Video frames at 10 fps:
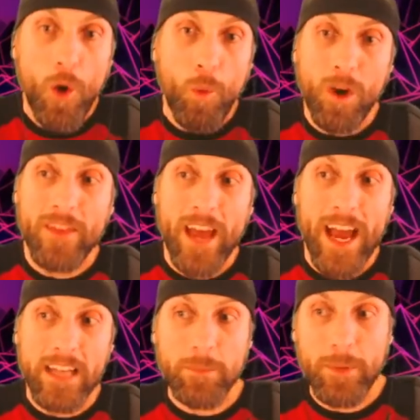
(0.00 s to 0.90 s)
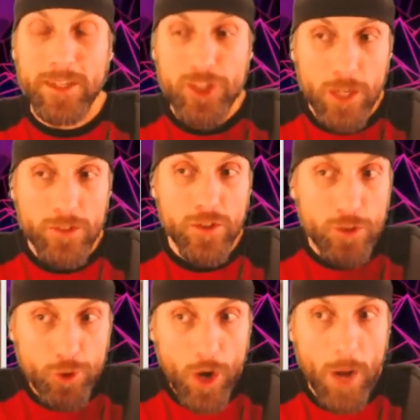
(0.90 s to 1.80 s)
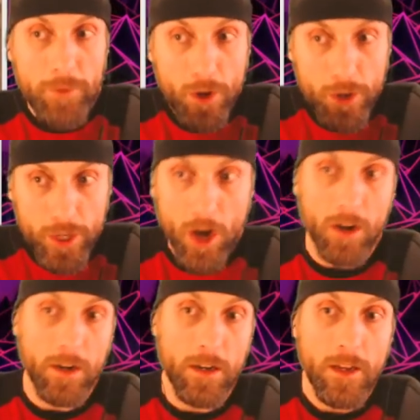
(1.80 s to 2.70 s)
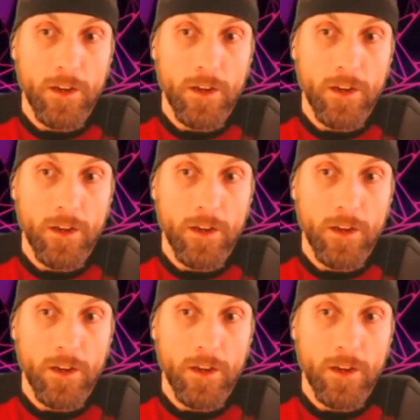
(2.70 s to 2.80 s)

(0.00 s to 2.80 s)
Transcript: one that has but just dropped her young.